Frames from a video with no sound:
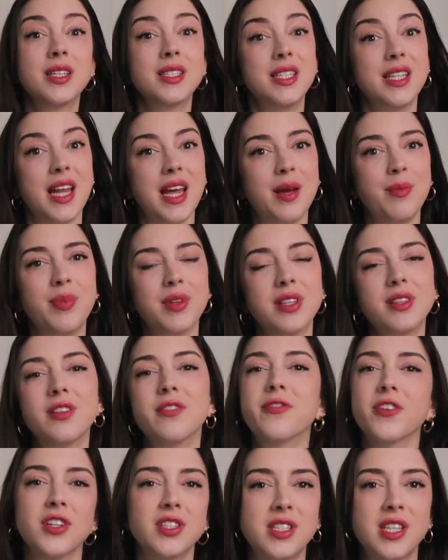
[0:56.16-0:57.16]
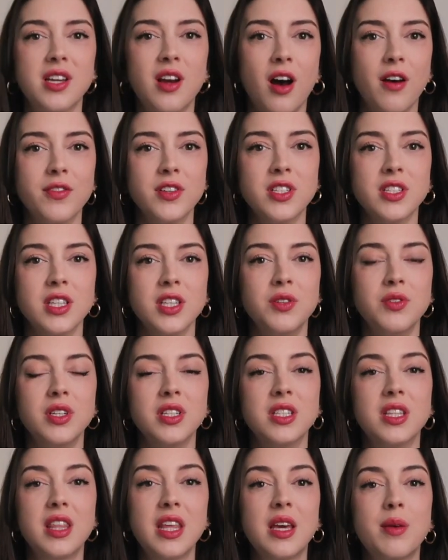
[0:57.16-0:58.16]
today. But the first thing obviously you
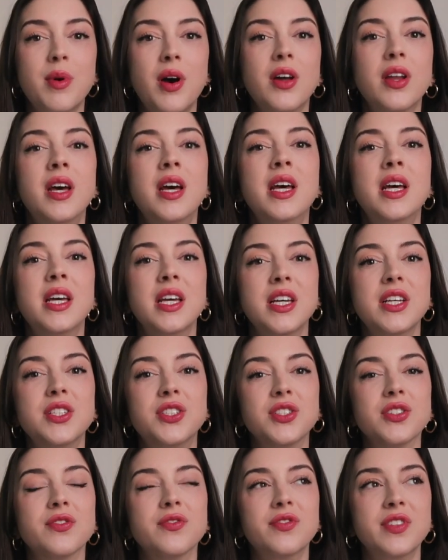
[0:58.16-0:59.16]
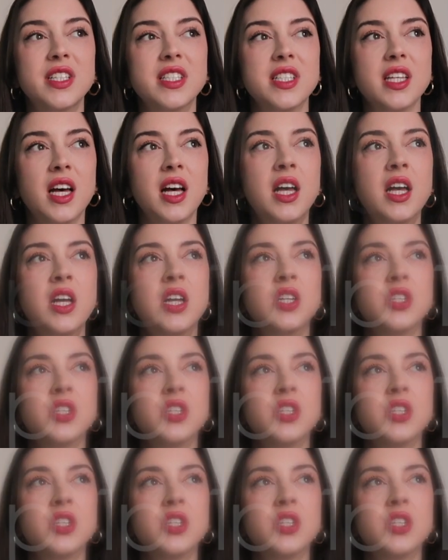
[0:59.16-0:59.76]
need to think about is your visa.